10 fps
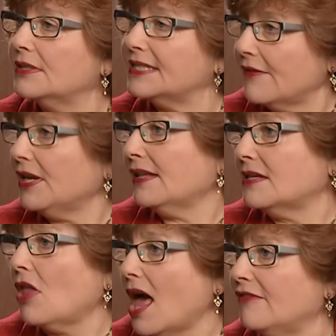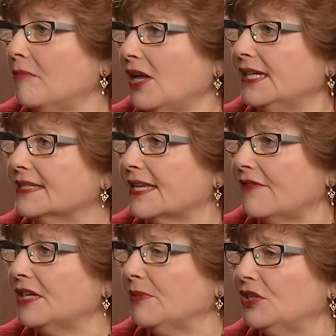It's a lot of money,
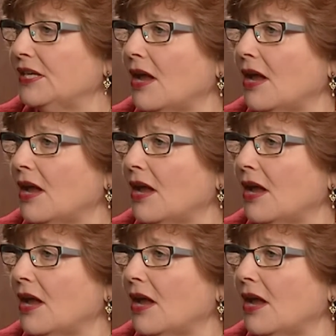$70 million,